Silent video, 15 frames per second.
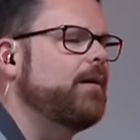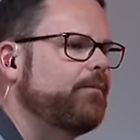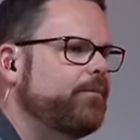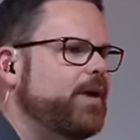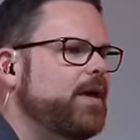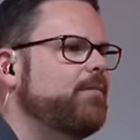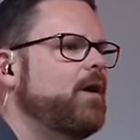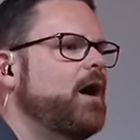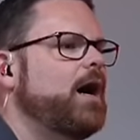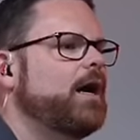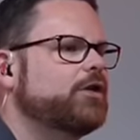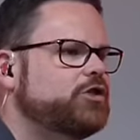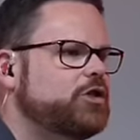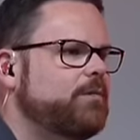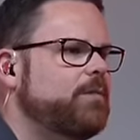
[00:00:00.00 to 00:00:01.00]

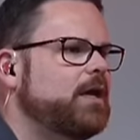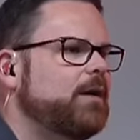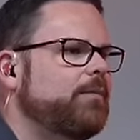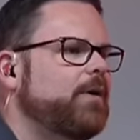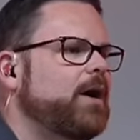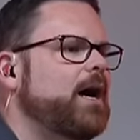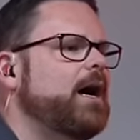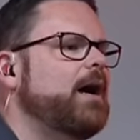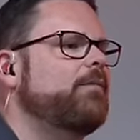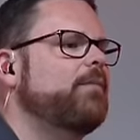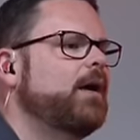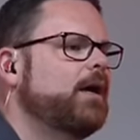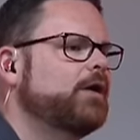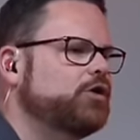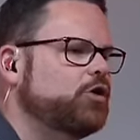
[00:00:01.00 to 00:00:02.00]
B-Mock, Jimmy Kebab,
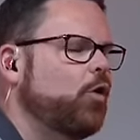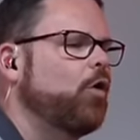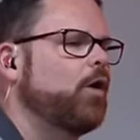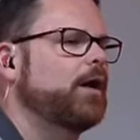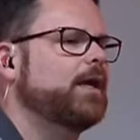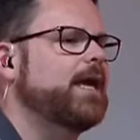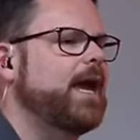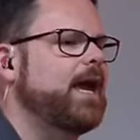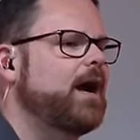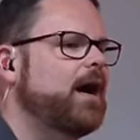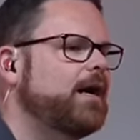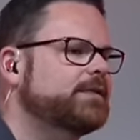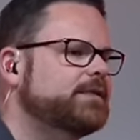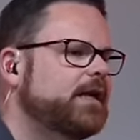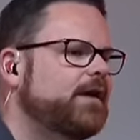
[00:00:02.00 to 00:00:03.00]
Org
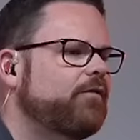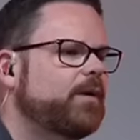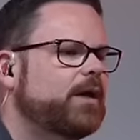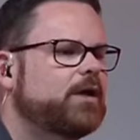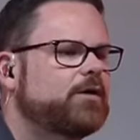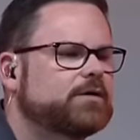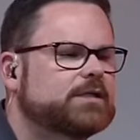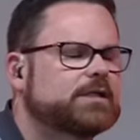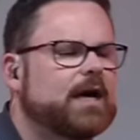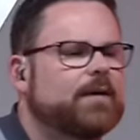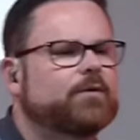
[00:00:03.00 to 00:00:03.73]
Chaos, and everybody who's subbed